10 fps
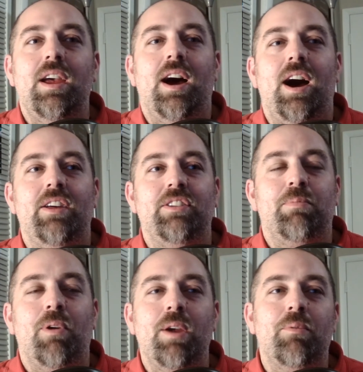There's a
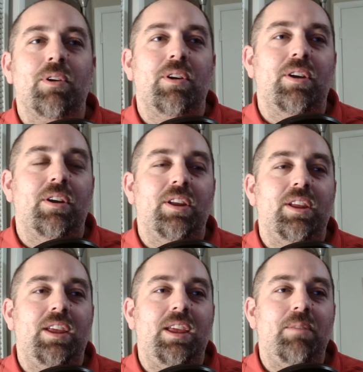point where
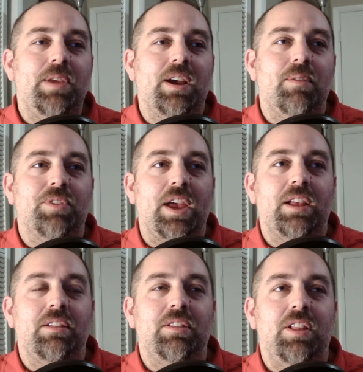he becomes
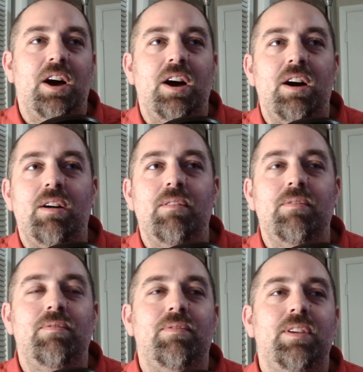like
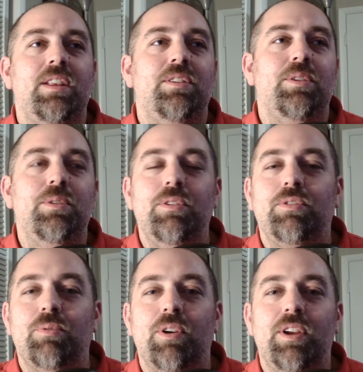love
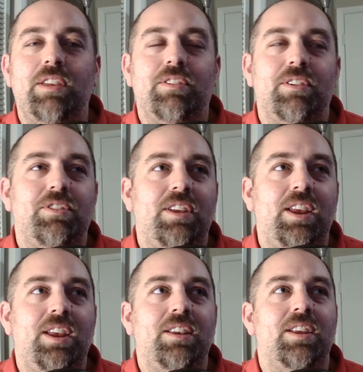induced, where he starts
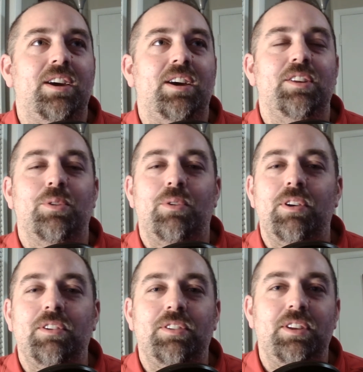seeing
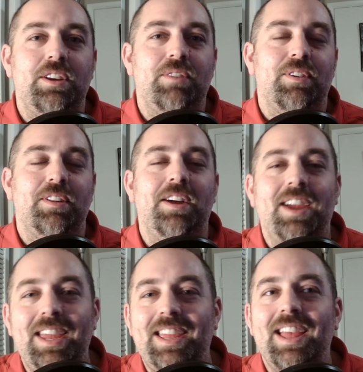Dolores in a different
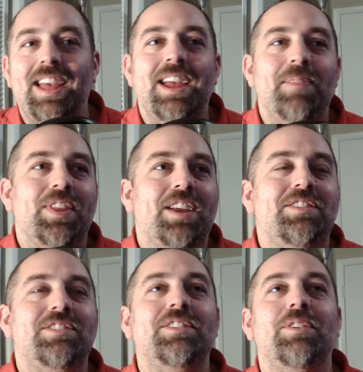light. And
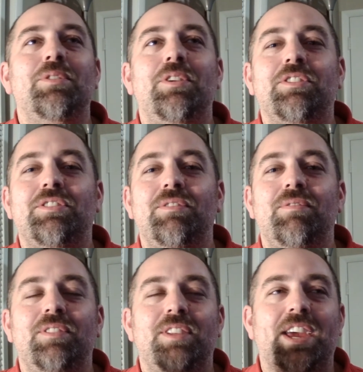just the looks
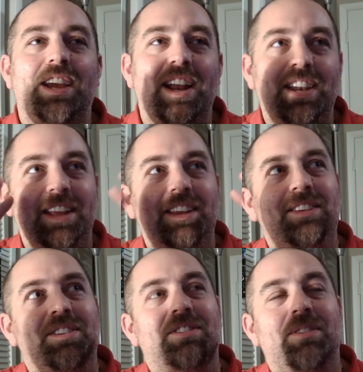and like
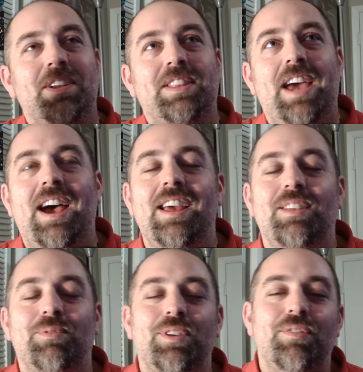ideas and stuff like that
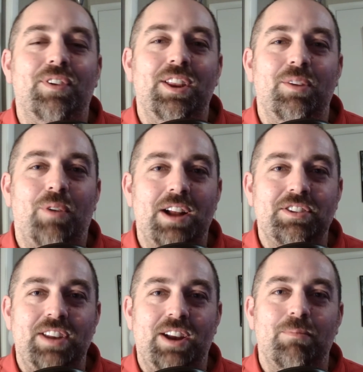is really funny to watch
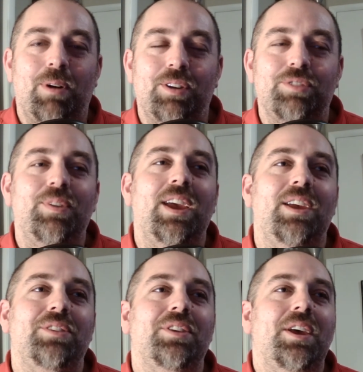on Aaron Paul's face.